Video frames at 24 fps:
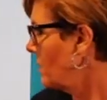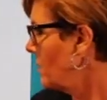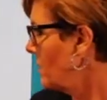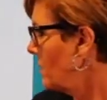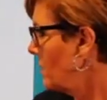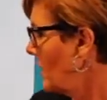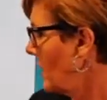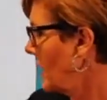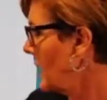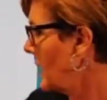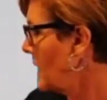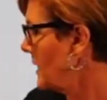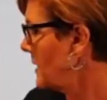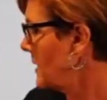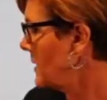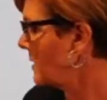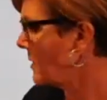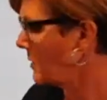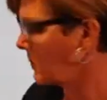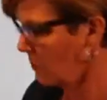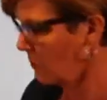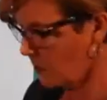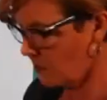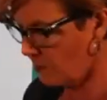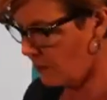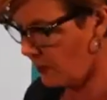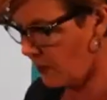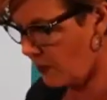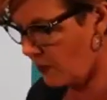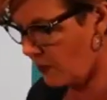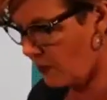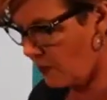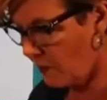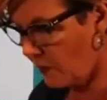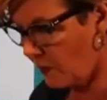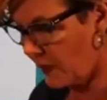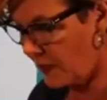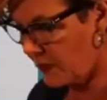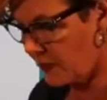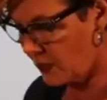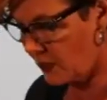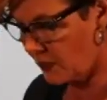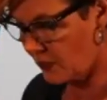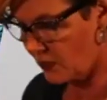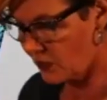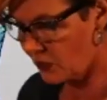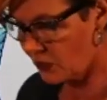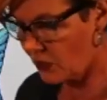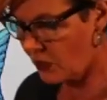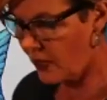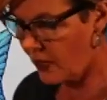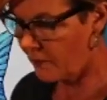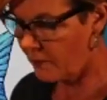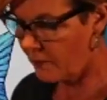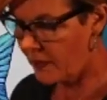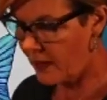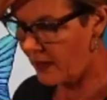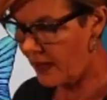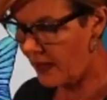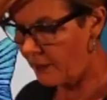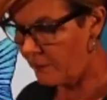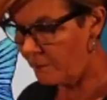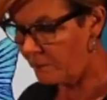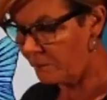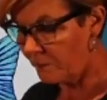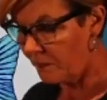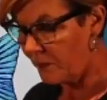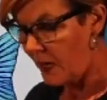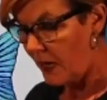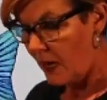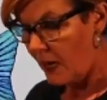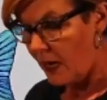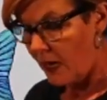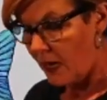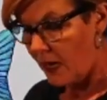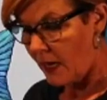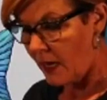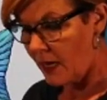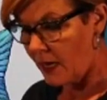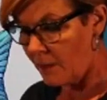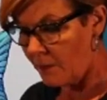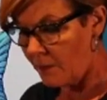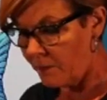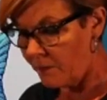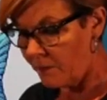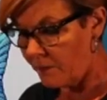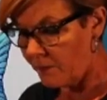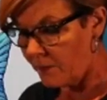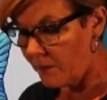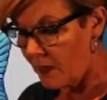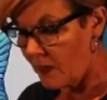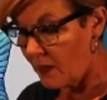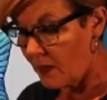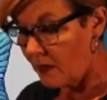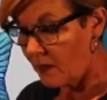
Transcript: I guess, would be a good way to describe that. Um,